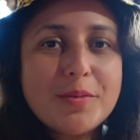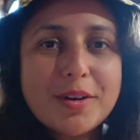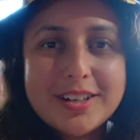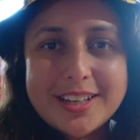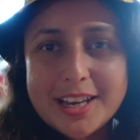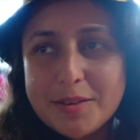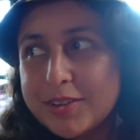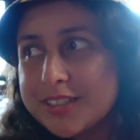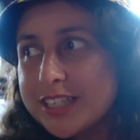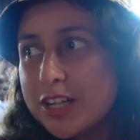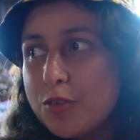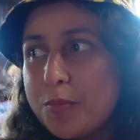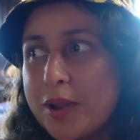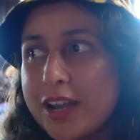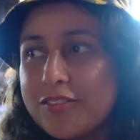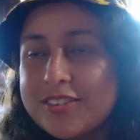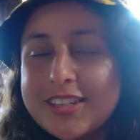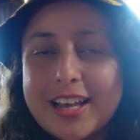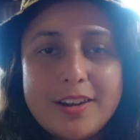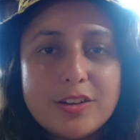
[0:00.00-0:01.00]
I'm going to get myself a
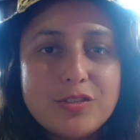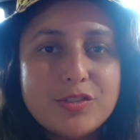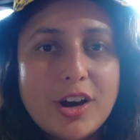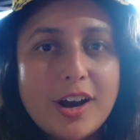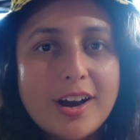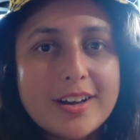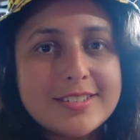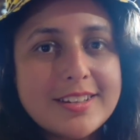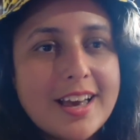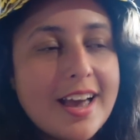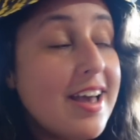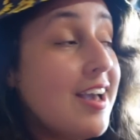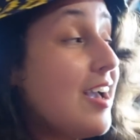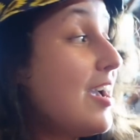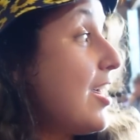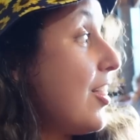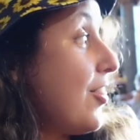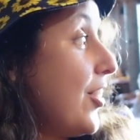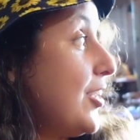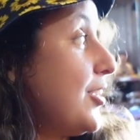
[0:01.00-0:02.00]
bit of salad first,
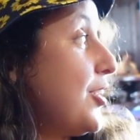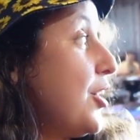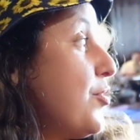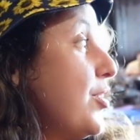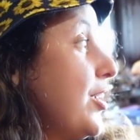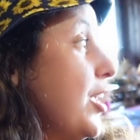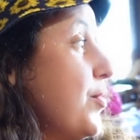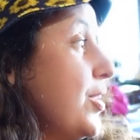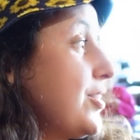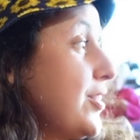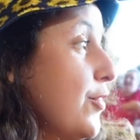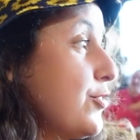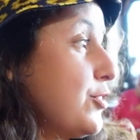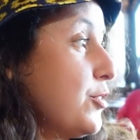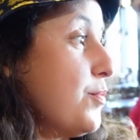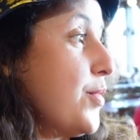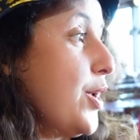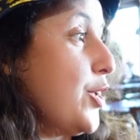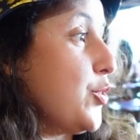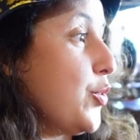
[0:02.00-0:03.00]
then come and get myself
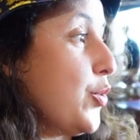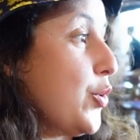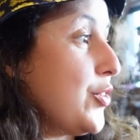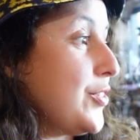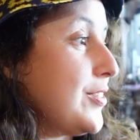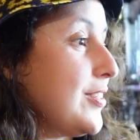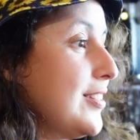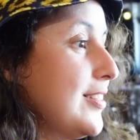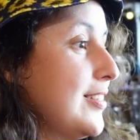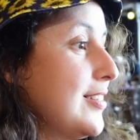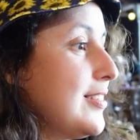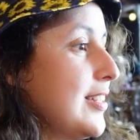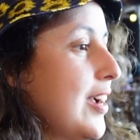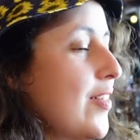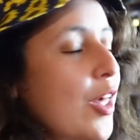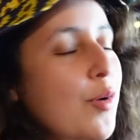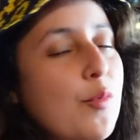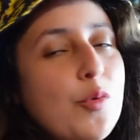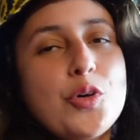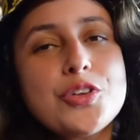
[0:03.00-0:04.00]
some main courses, and
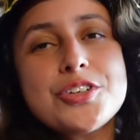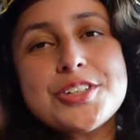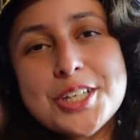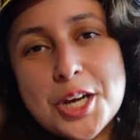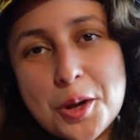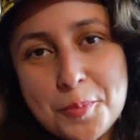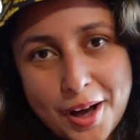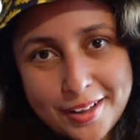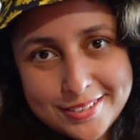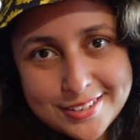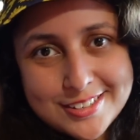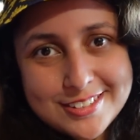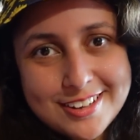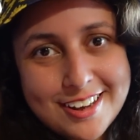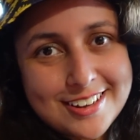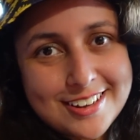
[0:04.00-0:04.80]
then we'll see about this.